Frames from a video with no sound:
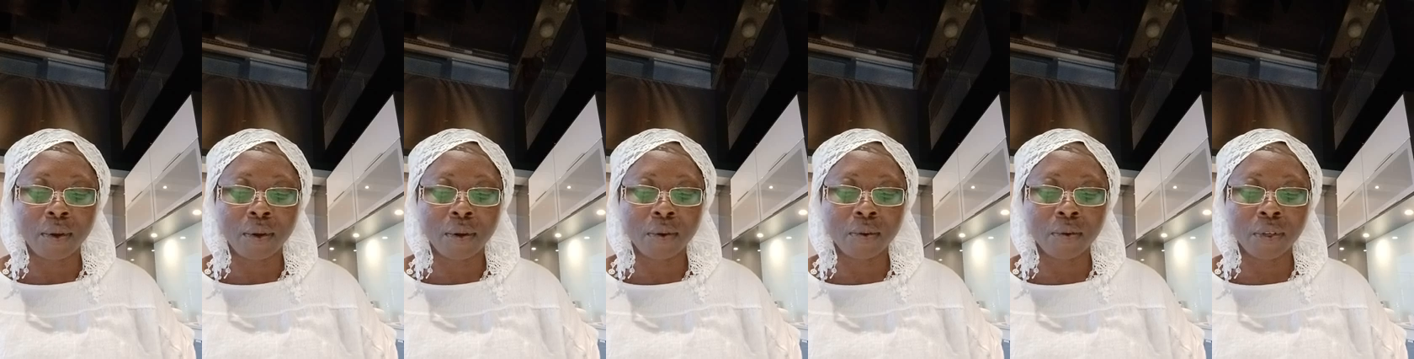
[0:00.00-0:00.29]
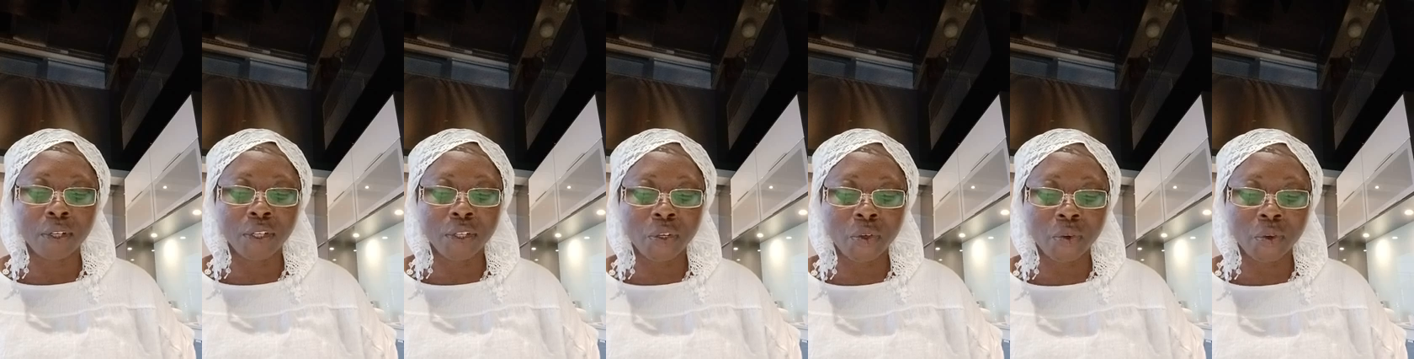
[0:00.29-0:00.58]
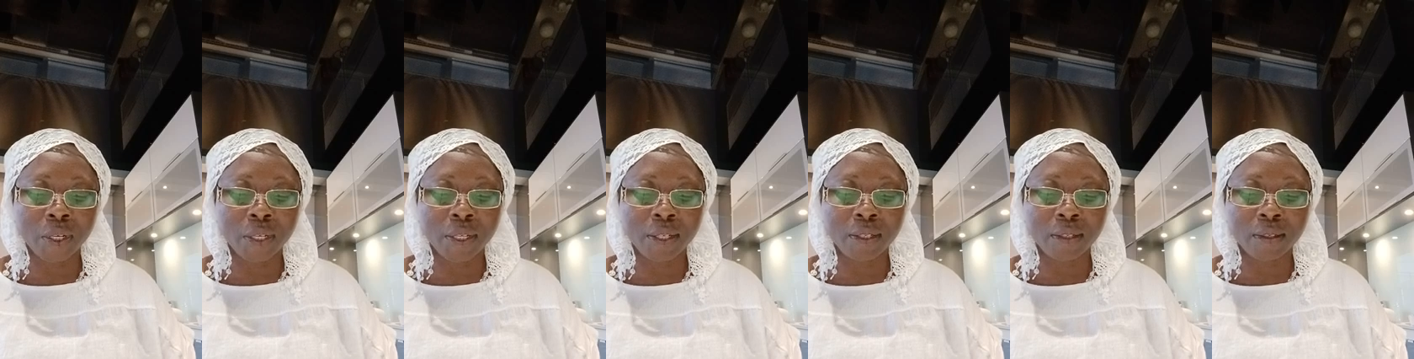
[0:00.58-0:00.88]
on the
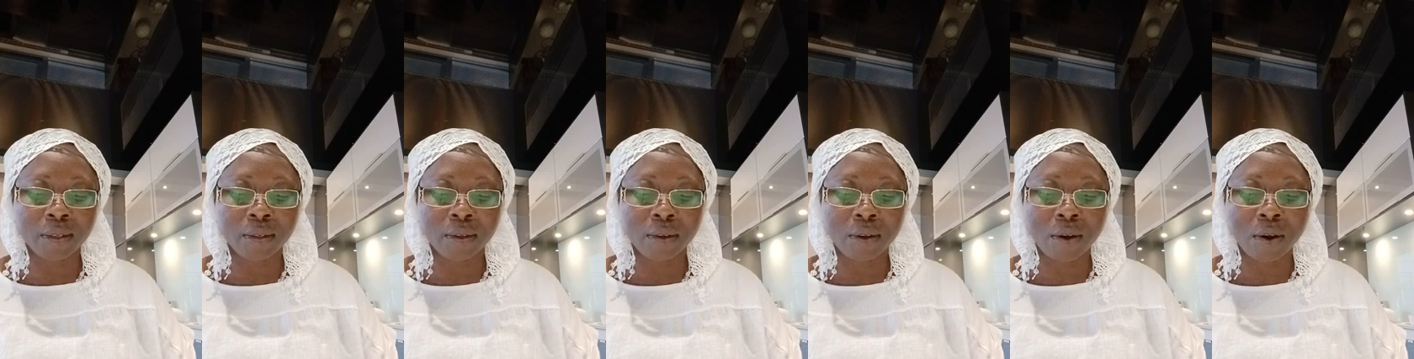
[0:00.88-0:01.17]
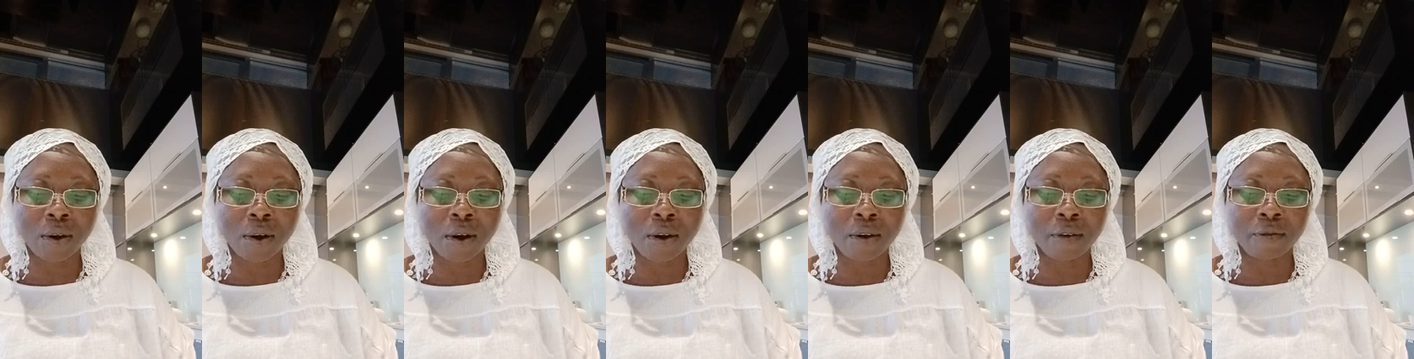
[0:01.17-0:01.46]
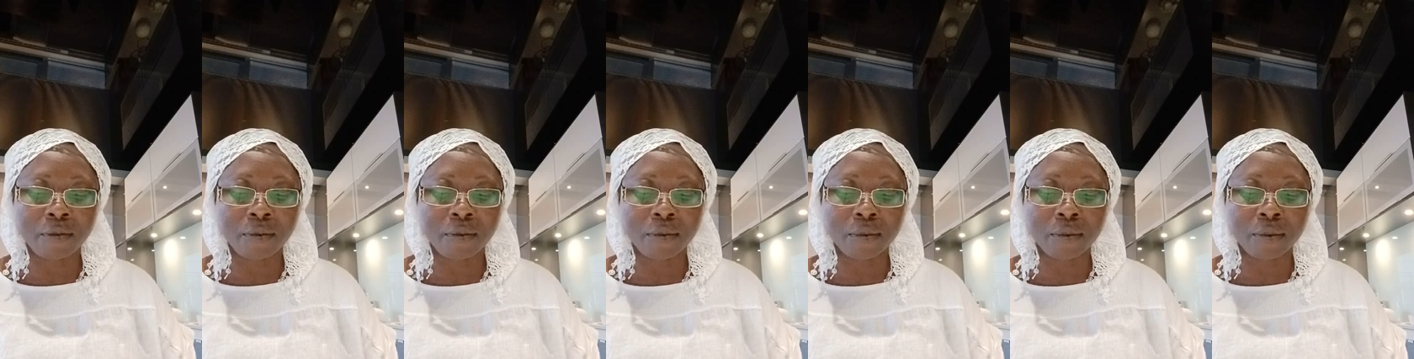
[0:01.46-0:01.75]
trees
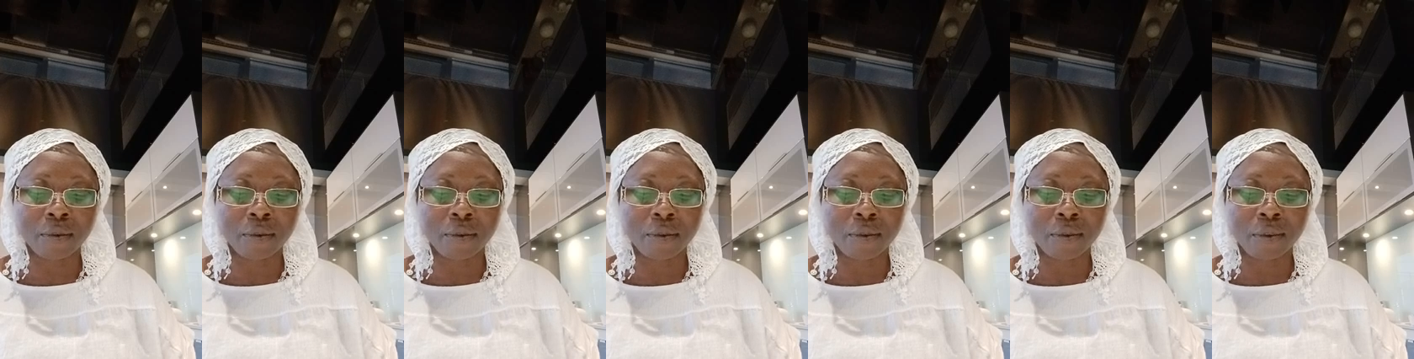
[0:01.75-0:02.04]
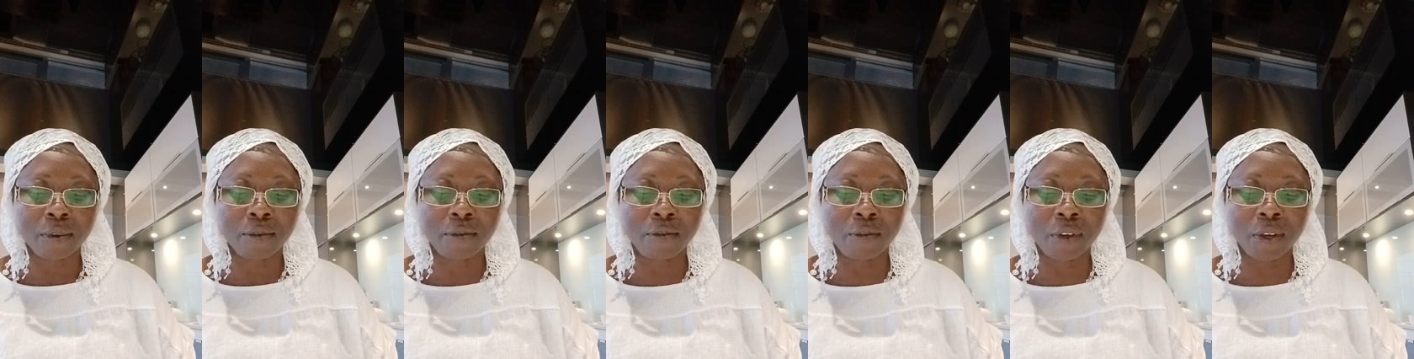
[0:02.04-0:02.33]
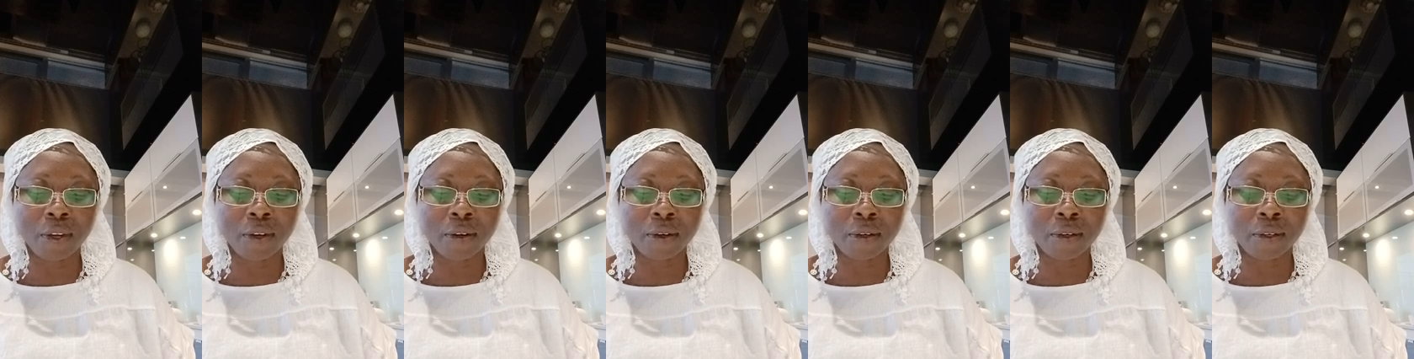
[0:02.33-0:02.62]
of the
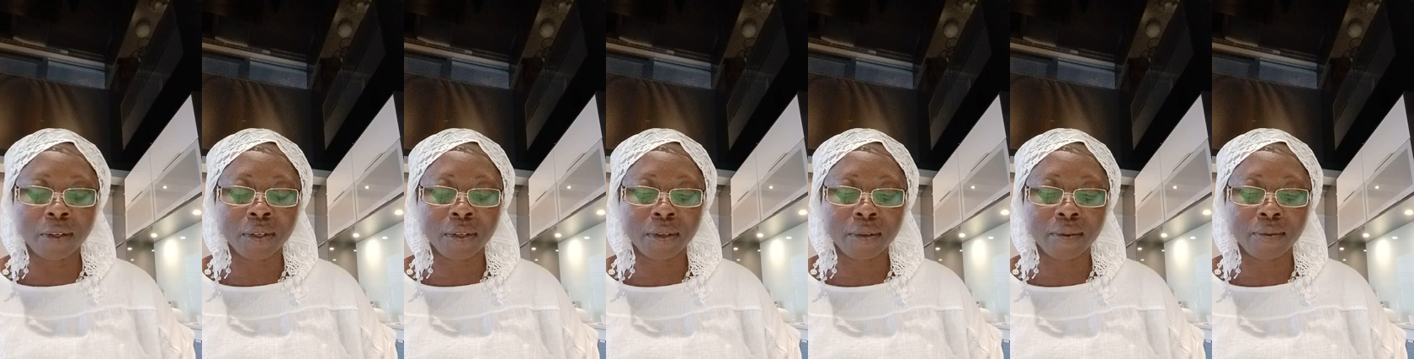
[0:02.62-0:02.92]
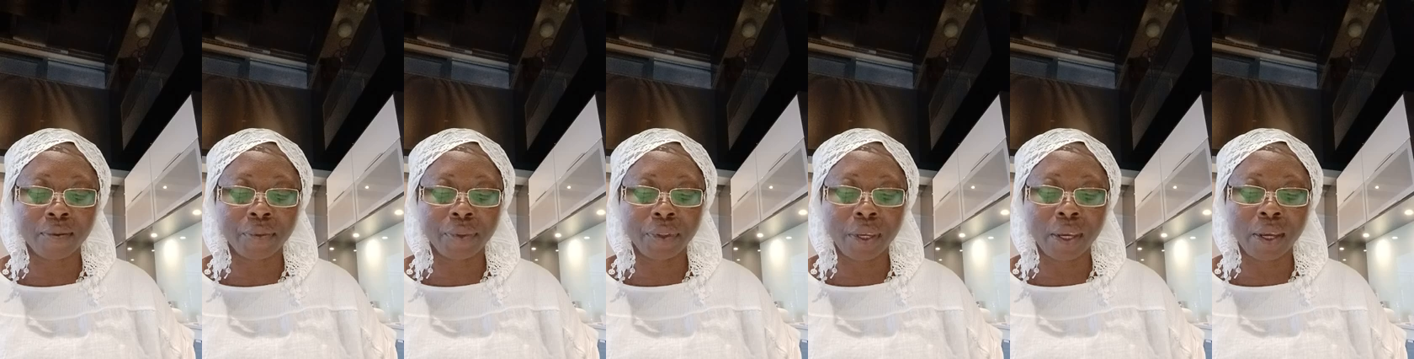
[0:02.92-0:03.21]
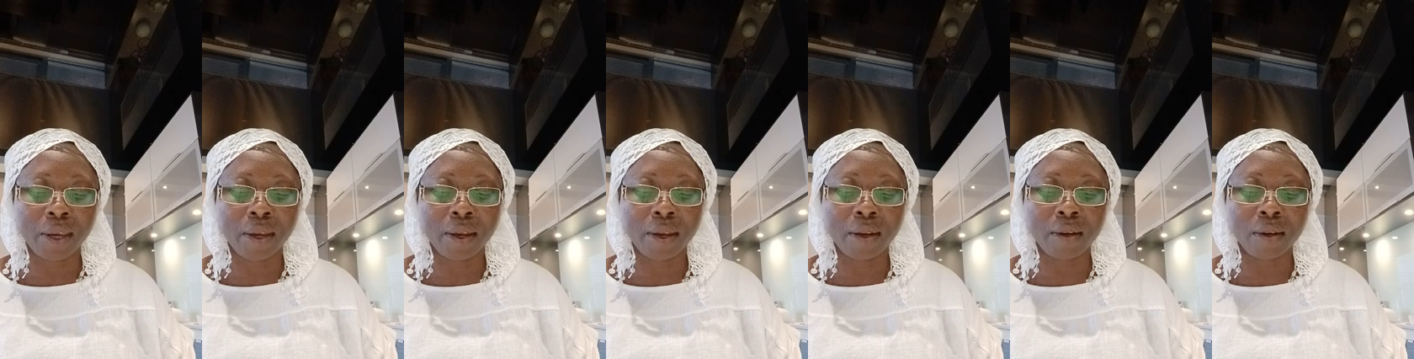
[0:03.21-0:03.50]
field,
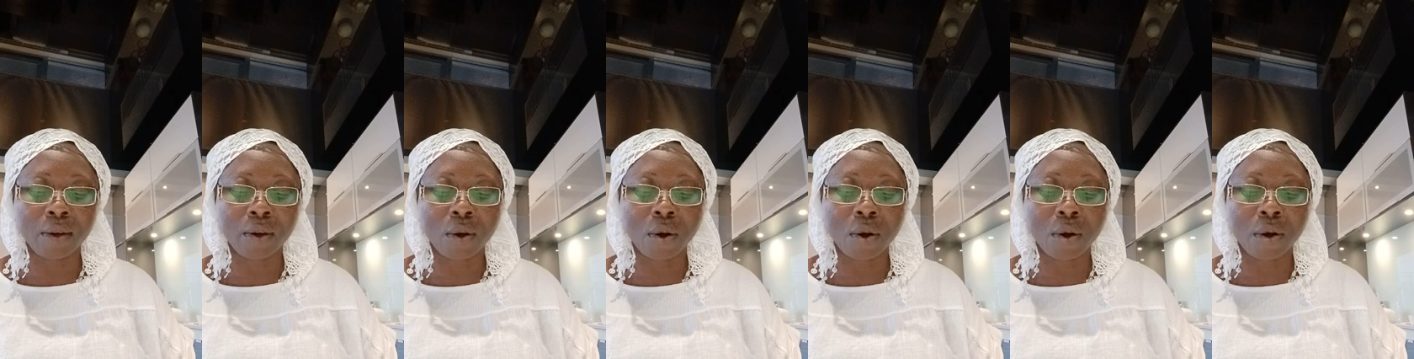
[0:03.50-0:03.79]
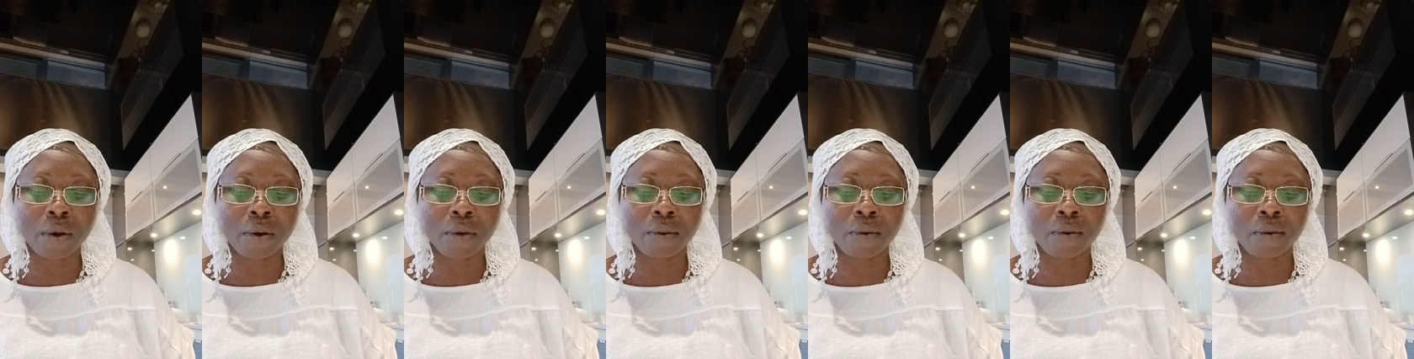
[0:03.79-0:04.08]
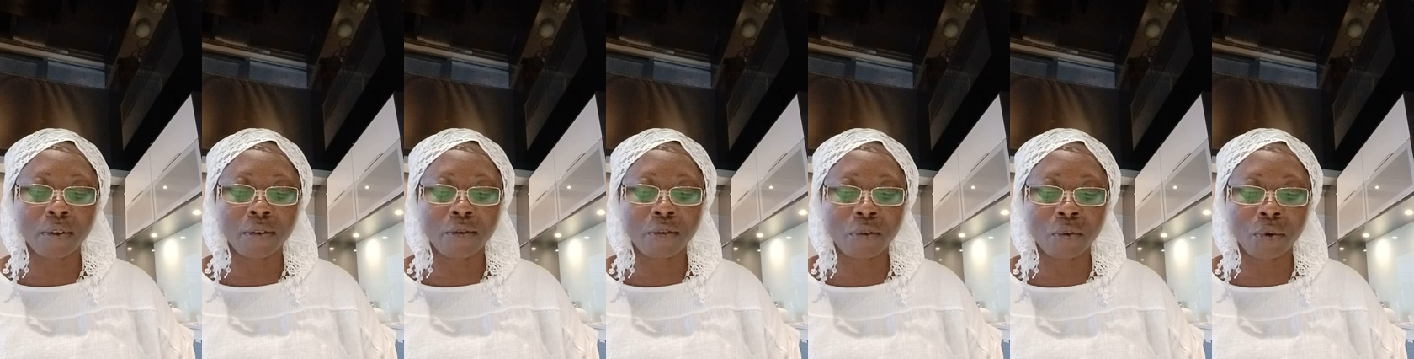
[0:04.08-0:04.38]
and on
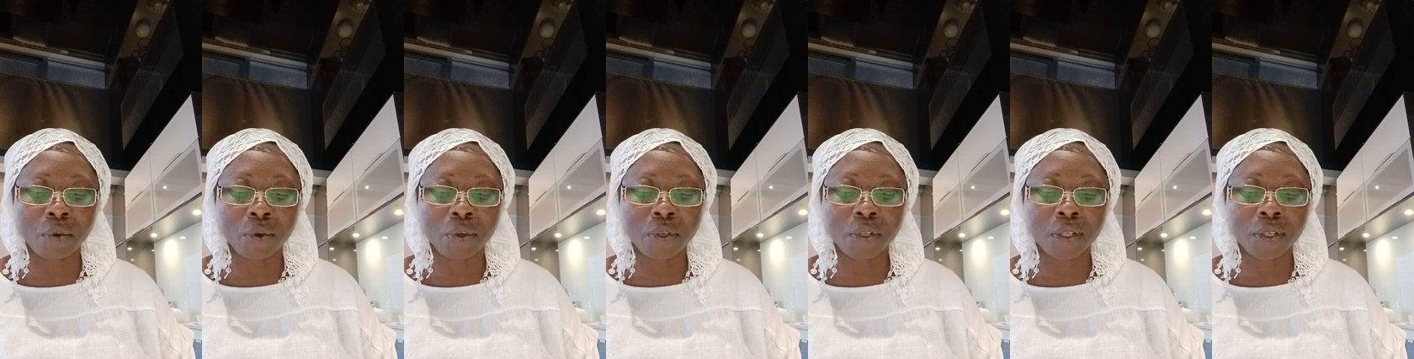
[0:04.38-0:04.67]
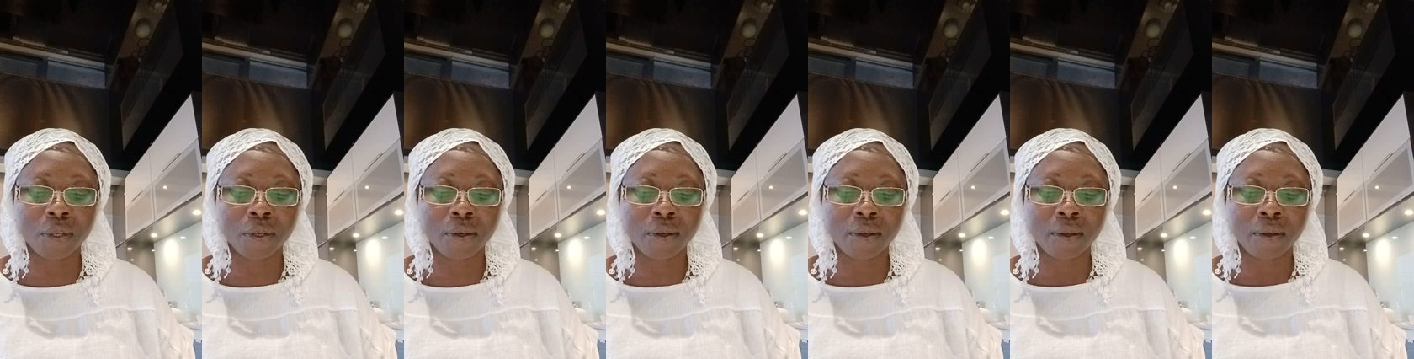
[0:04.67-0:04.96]
the fruit